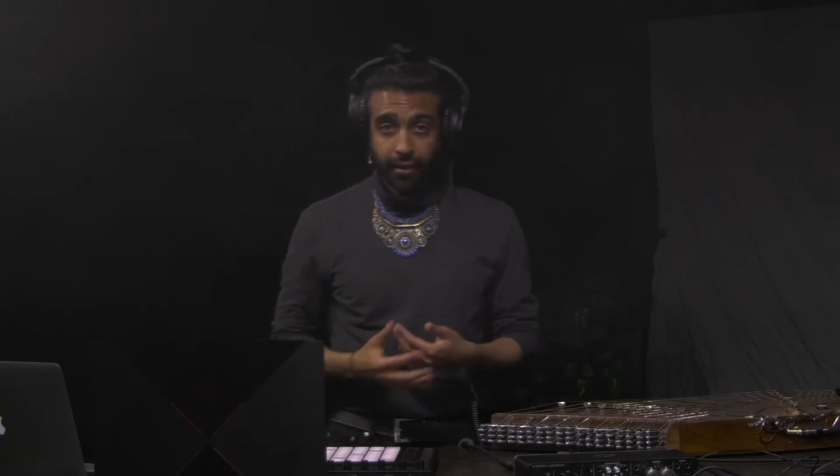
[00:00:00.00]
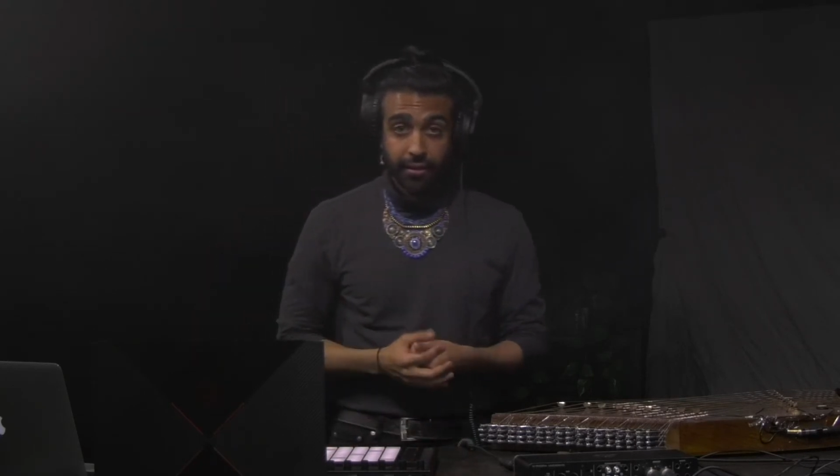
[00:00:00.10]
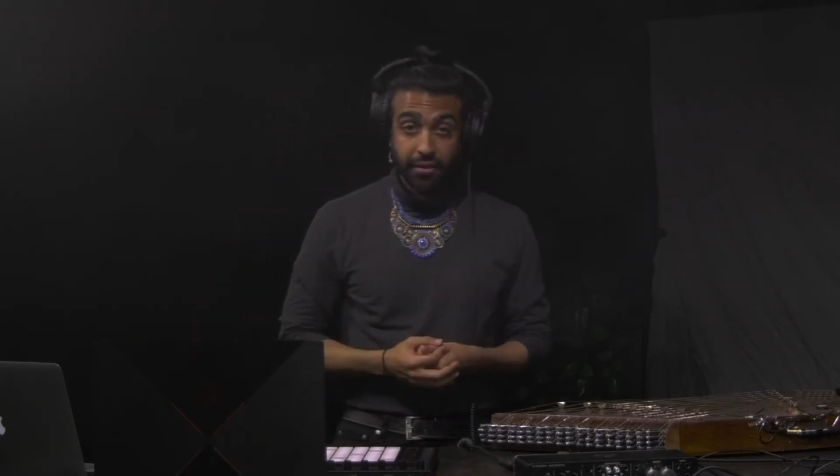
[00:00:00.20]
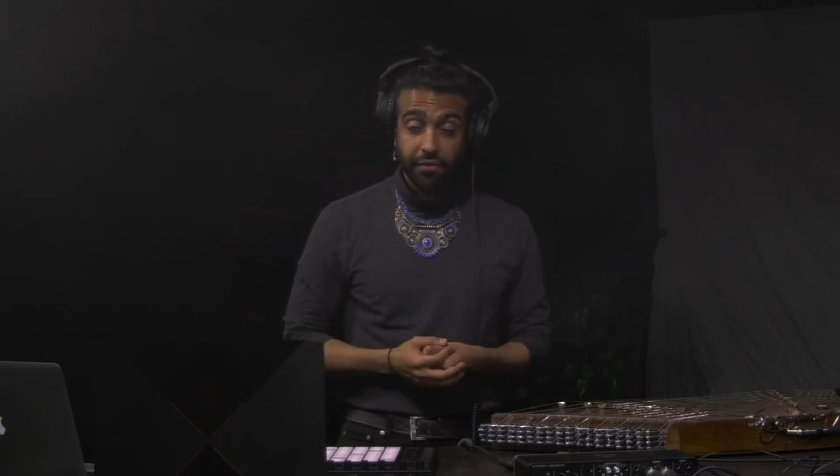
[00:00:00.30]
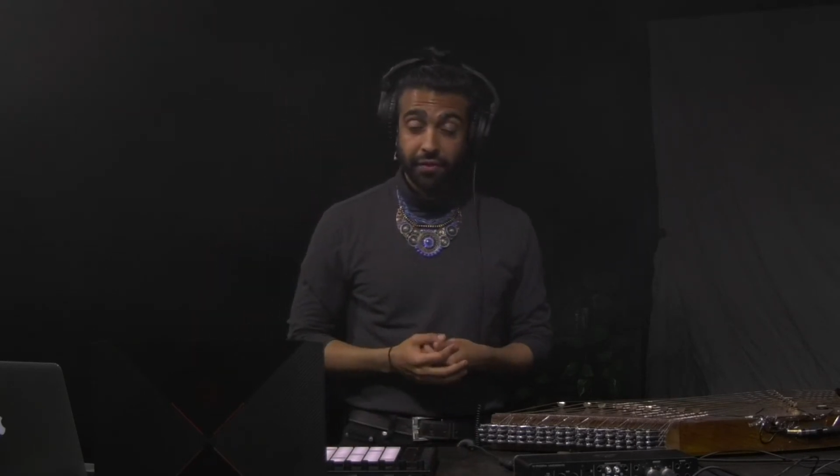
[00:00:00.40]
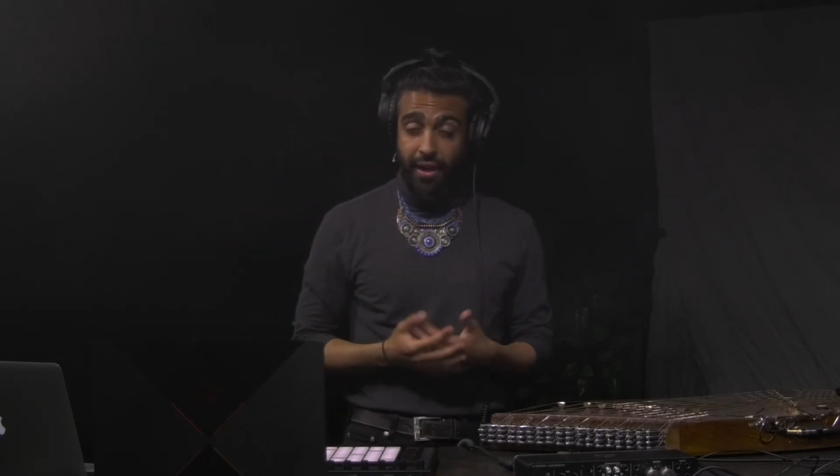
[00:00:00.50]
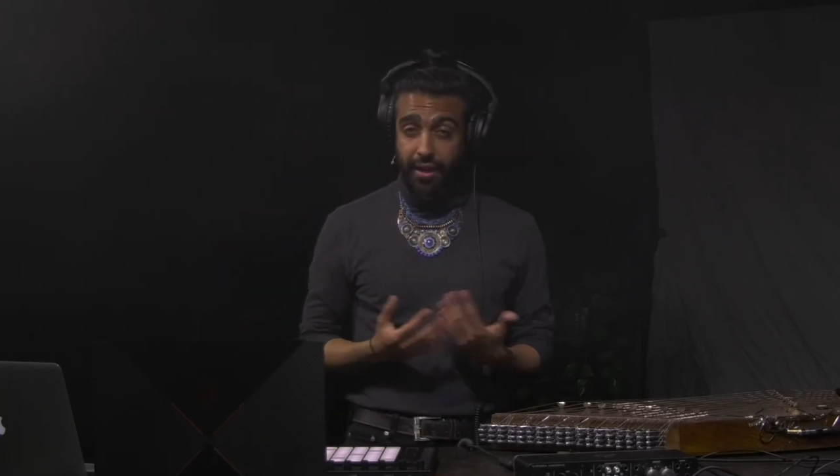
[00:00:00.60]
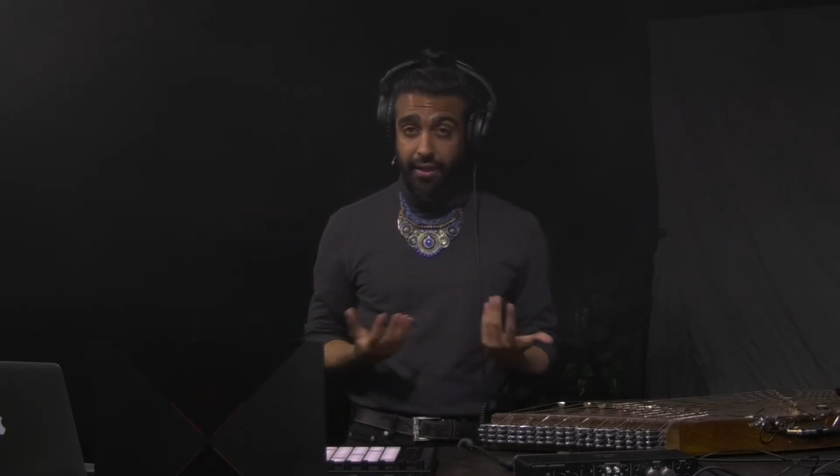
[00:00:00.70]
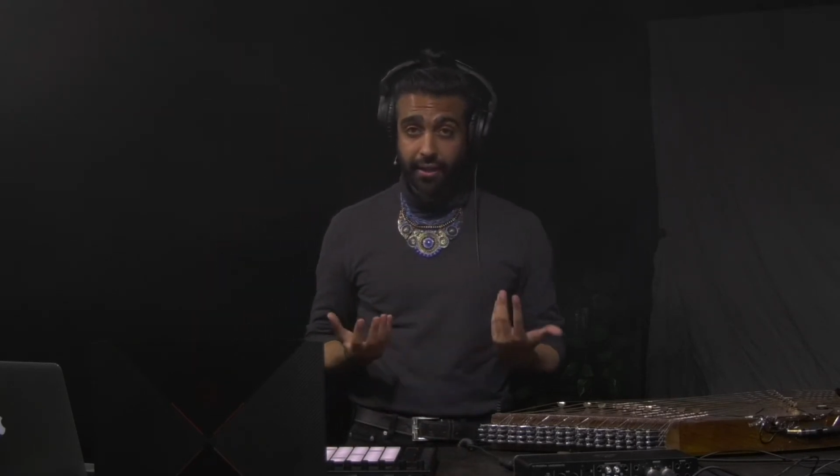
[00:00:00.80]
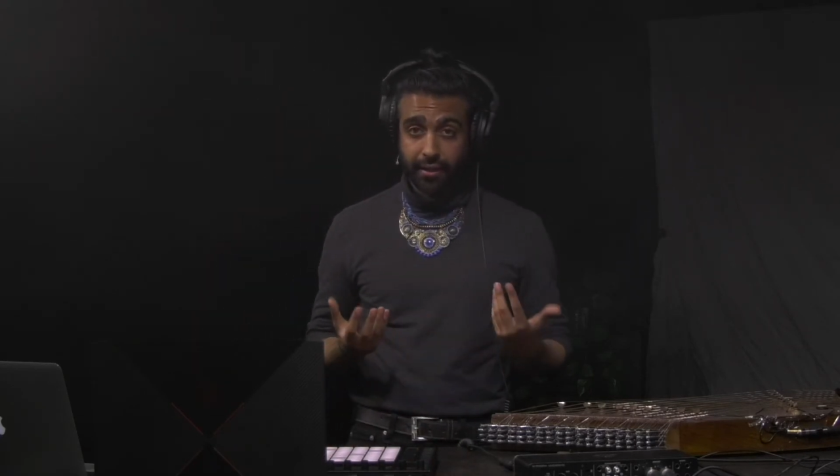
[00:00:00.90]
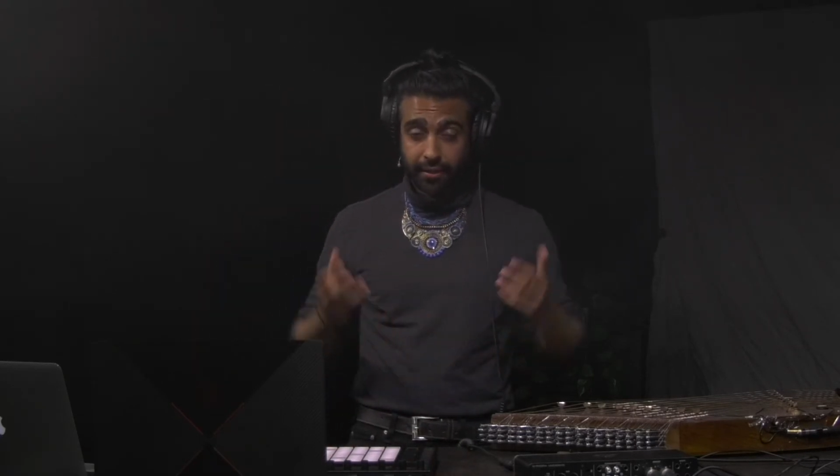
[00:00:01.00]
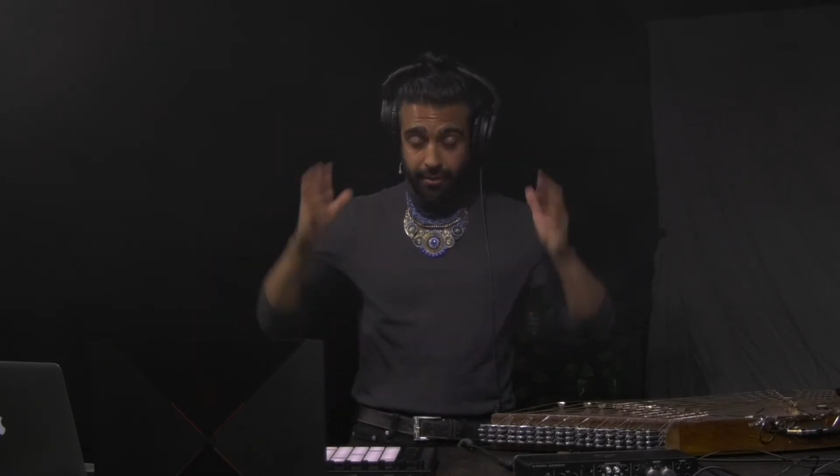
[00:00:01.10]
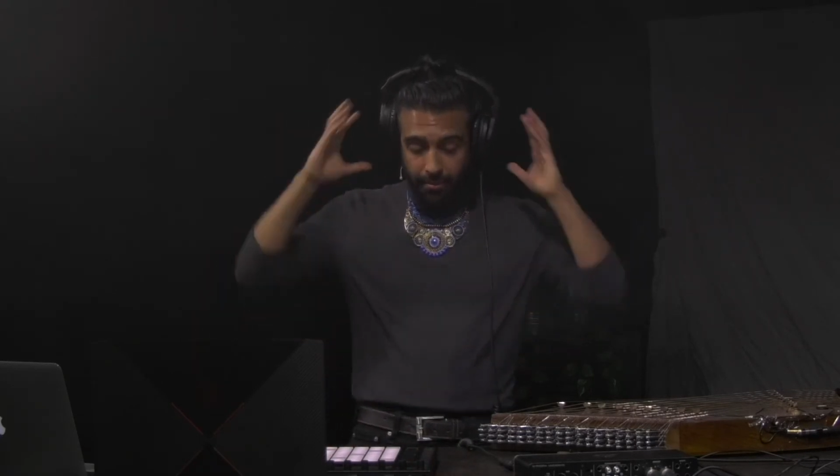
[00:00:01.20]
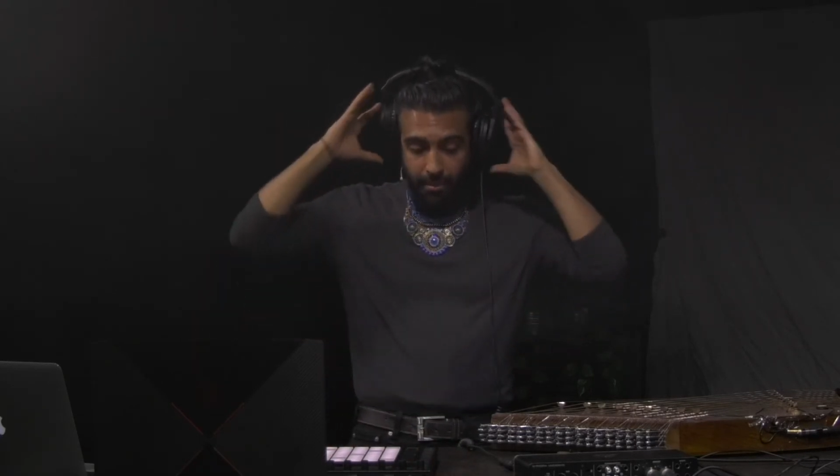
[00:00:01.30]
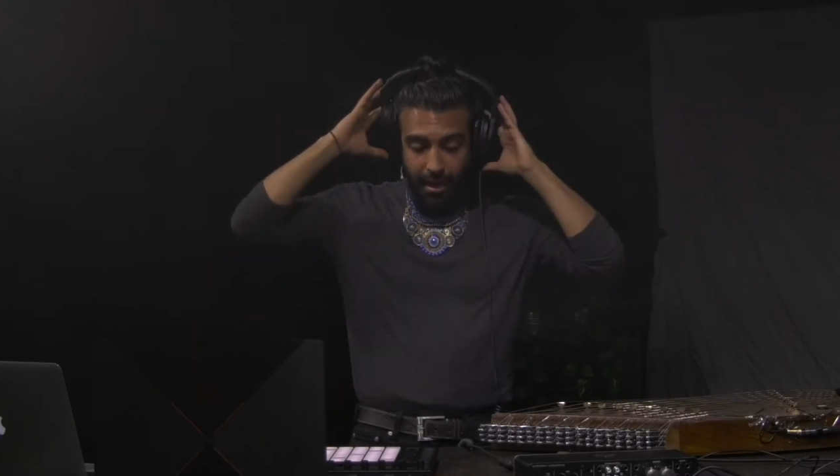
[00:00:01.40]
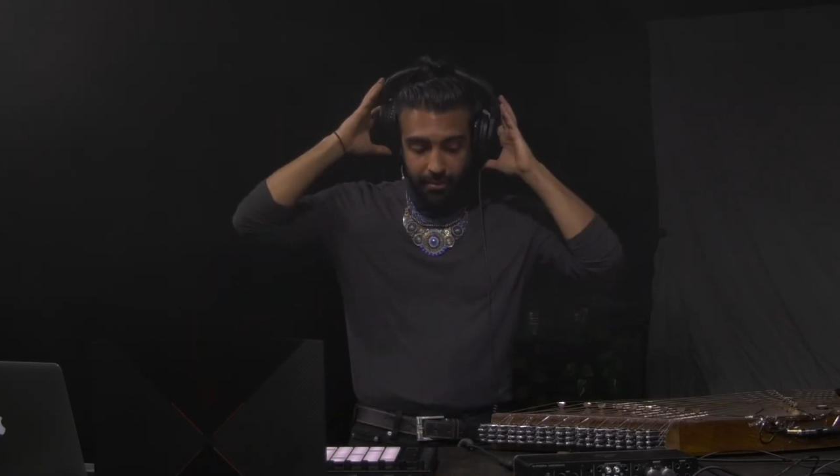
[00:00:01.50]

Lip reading: defining my